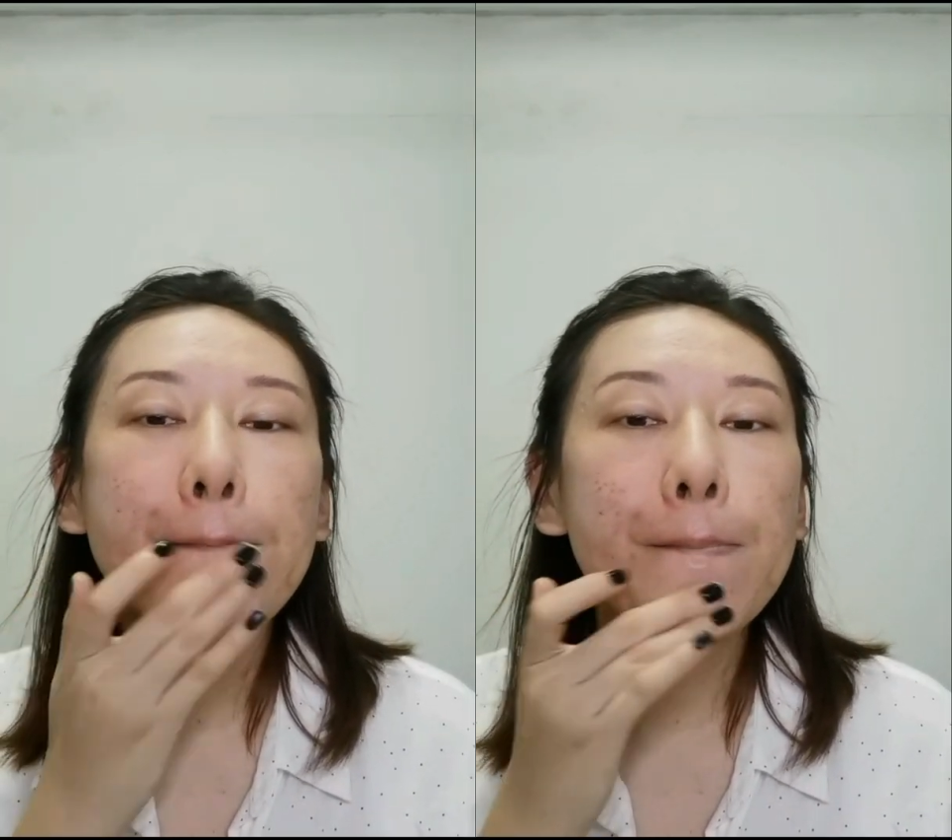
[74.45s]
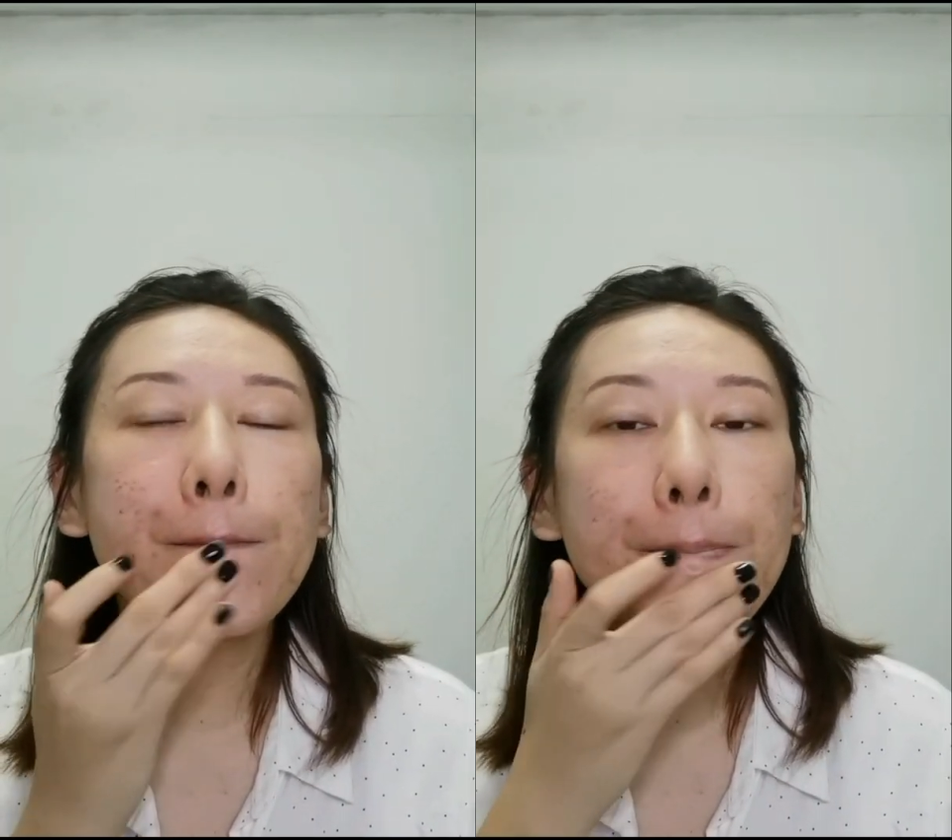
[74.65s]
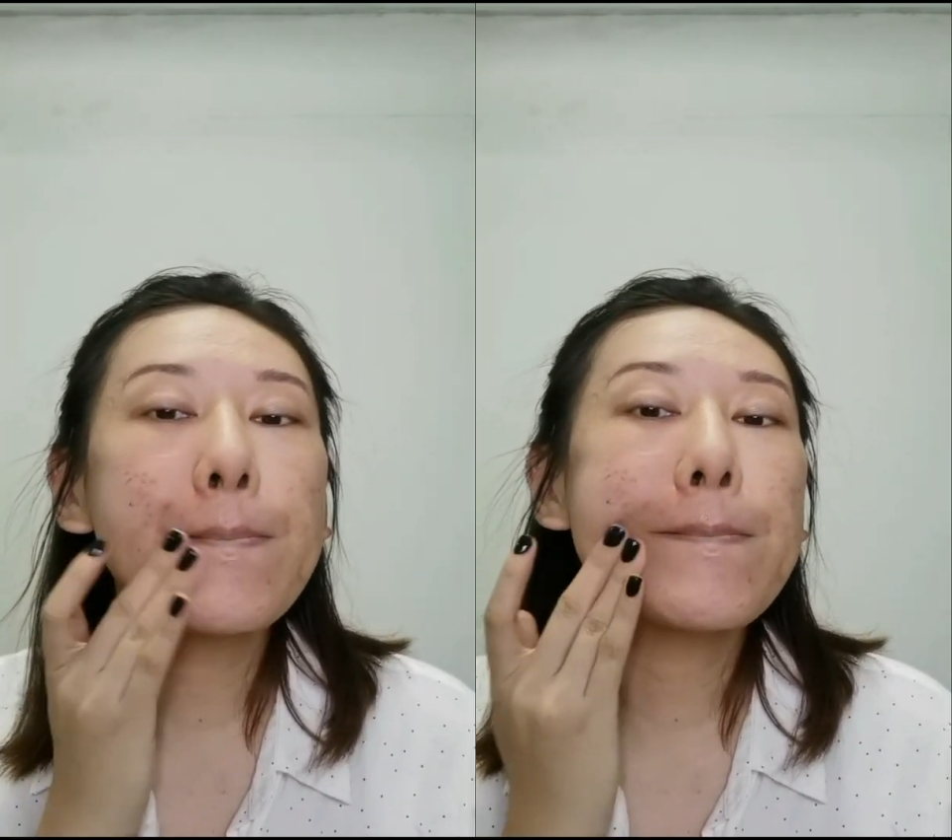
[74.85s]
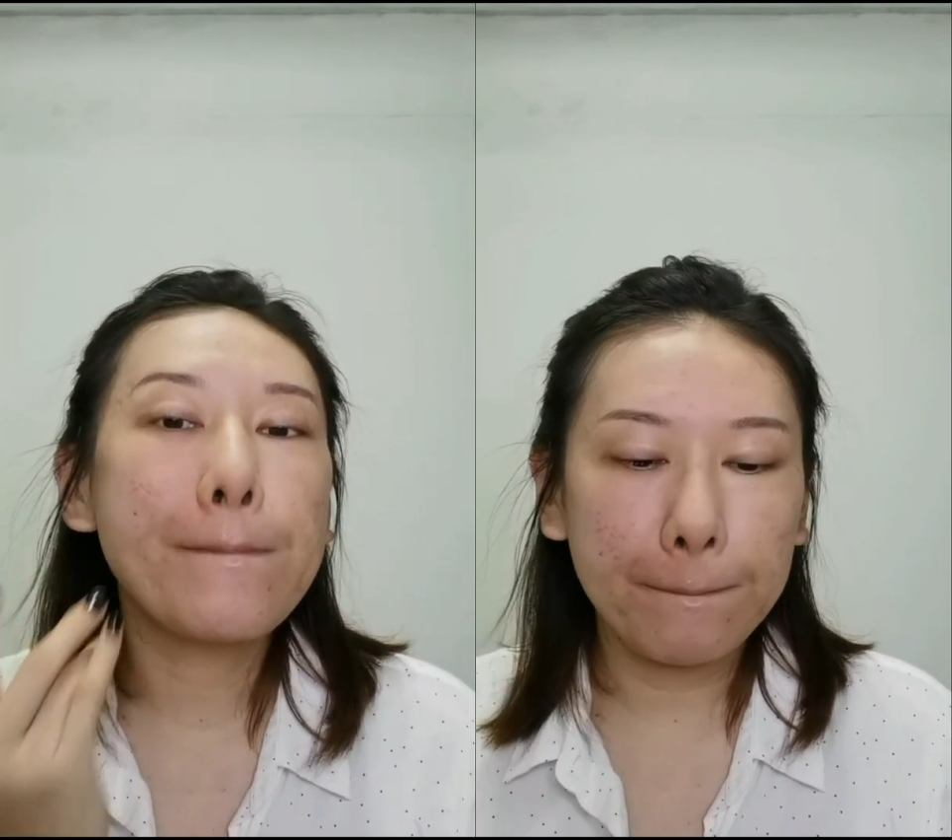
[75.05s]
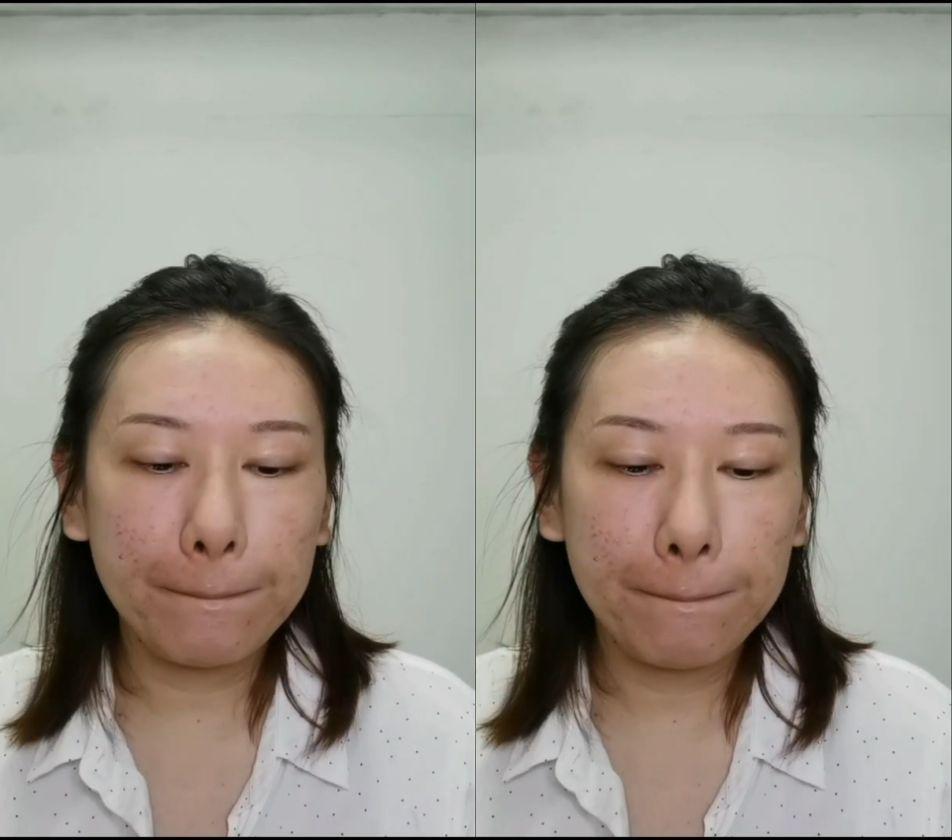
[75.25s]
for
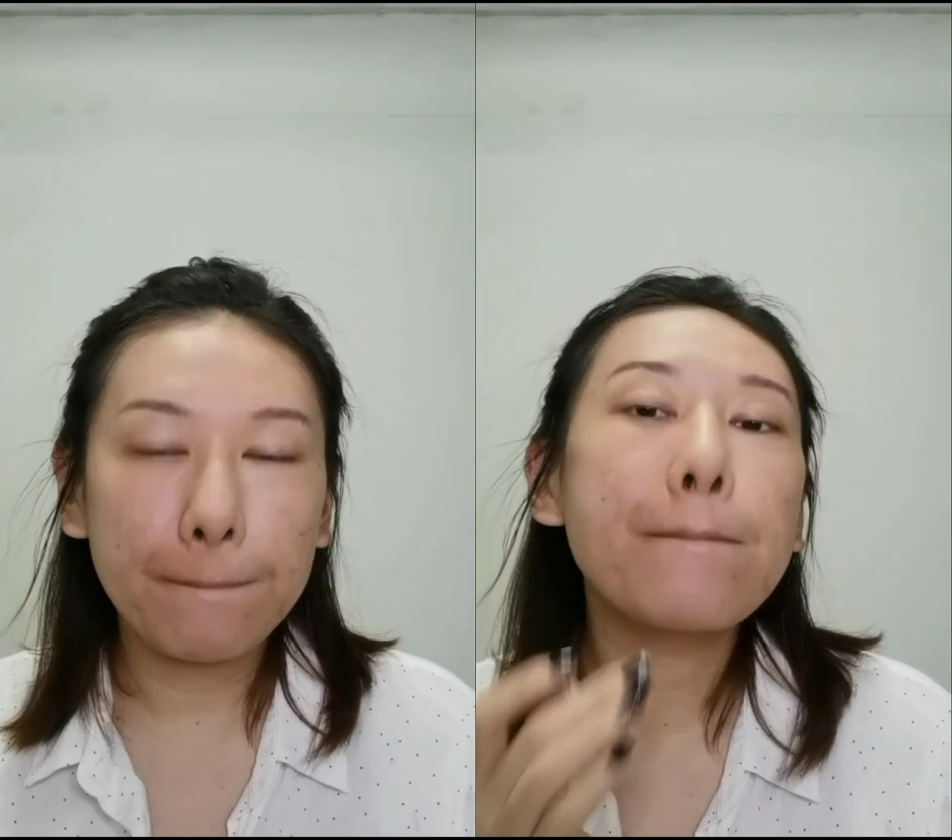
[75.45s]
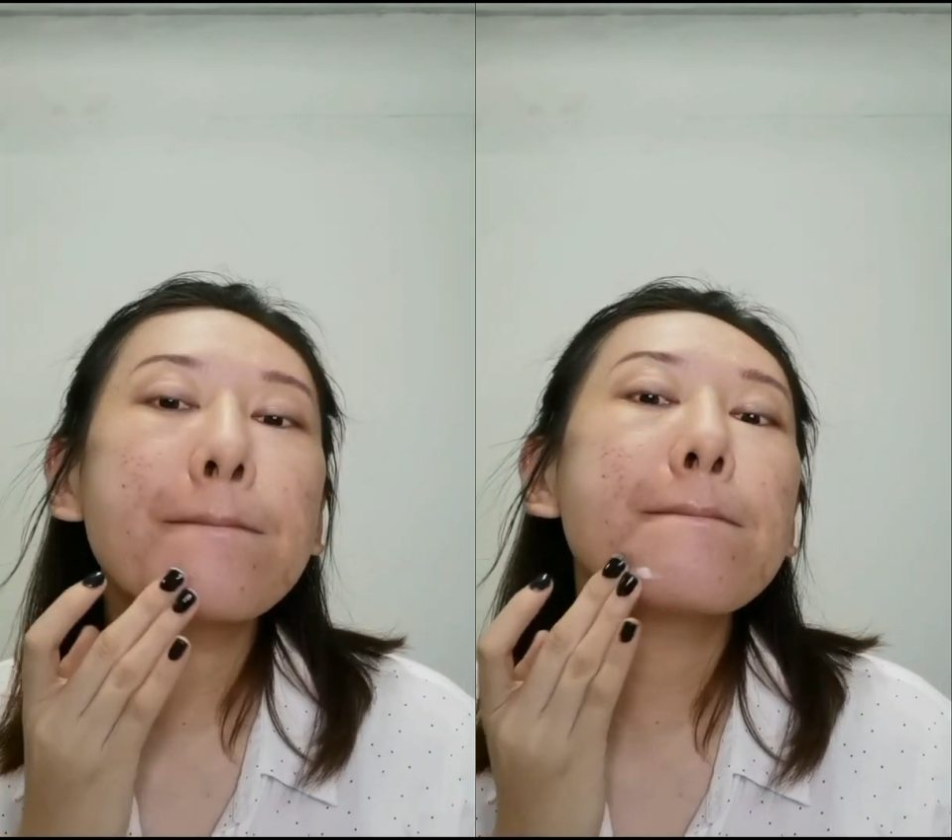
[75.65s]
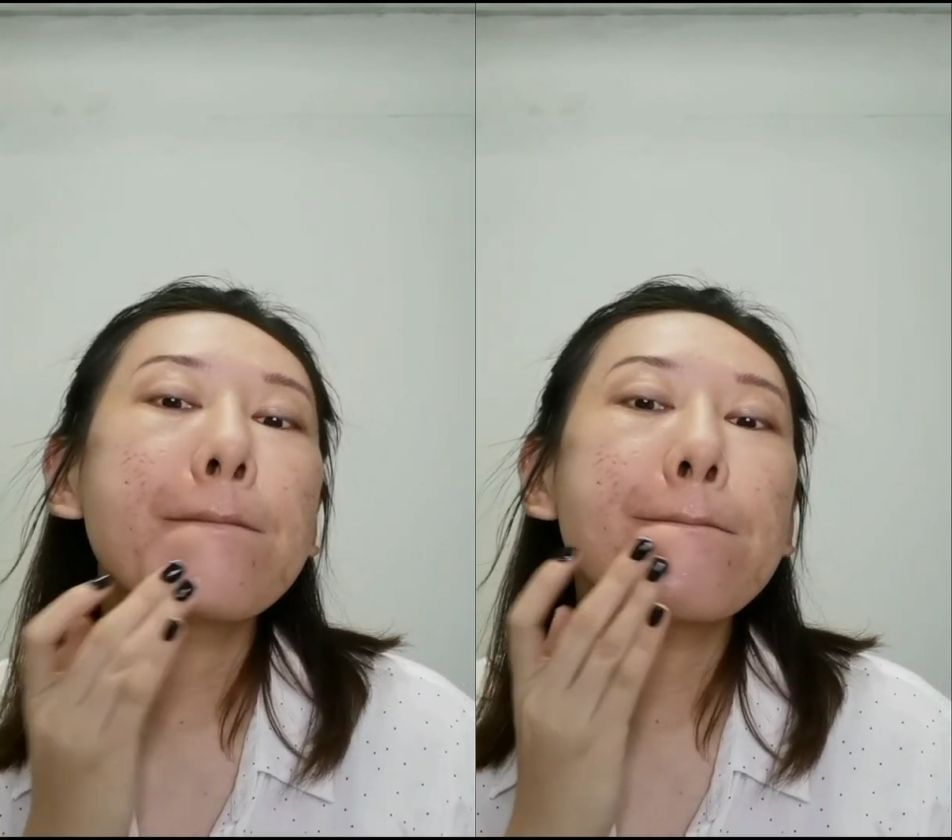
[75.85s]
smoother-looking skin.